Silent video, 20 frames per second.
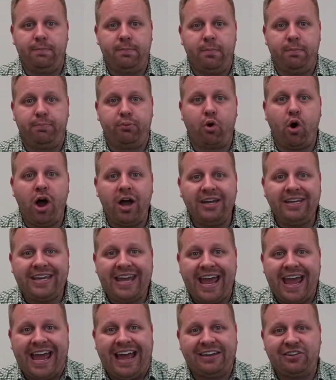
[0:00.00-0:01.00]

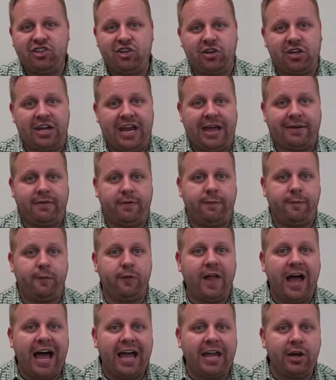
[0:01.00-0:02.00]
broadcast, you're going to have a
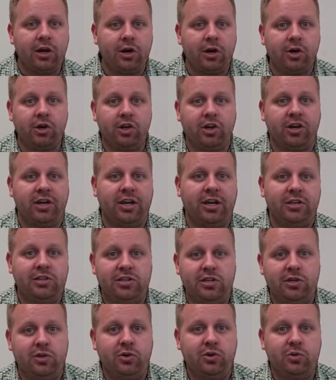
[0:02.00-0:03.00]
flyer, you're going to
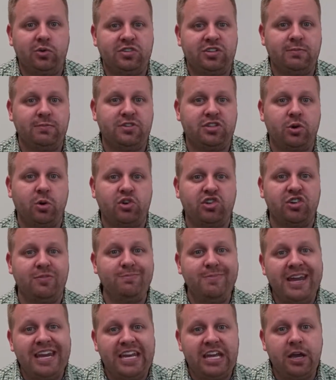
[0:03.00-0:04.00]
do some social
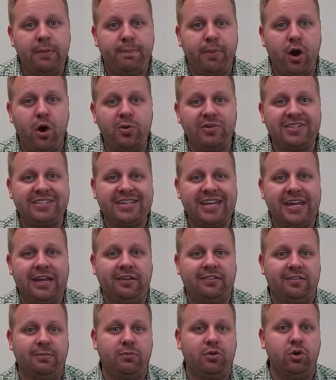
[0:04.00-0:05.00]
media
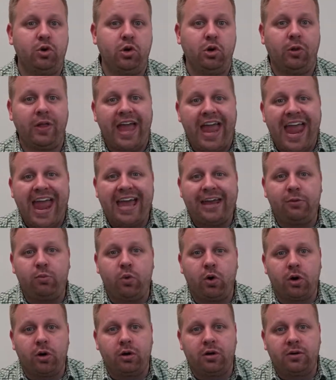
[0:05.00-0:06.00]
posting, some Google
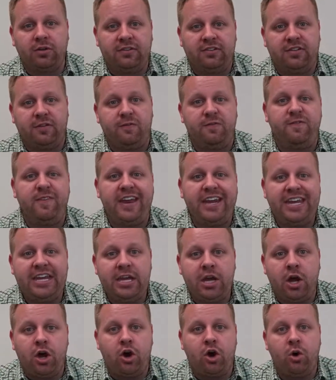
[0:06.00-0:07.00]
AdWords, a
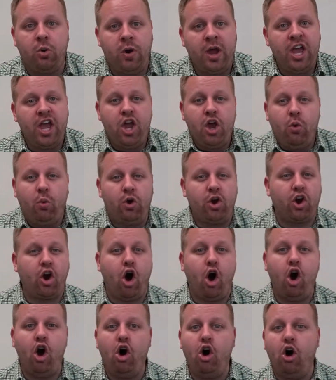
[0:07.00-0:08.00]
video. What are
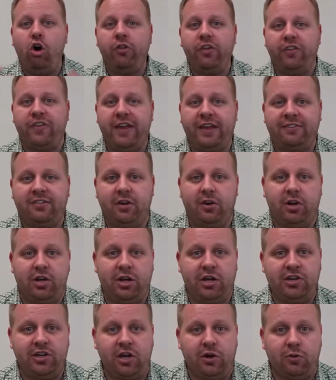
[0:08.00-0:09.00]
all the things that you're
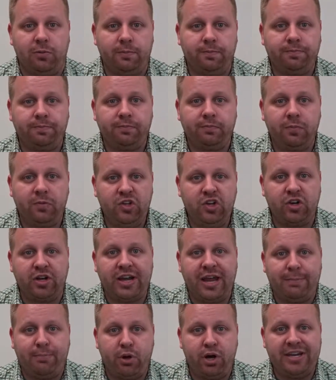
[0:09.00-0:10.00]
going to do? You're
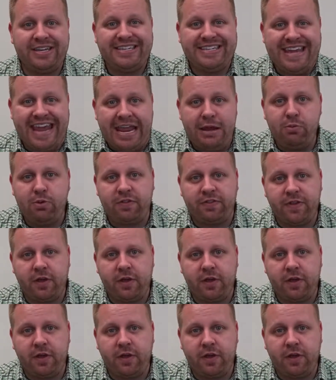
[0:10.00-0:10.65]
going to put a date with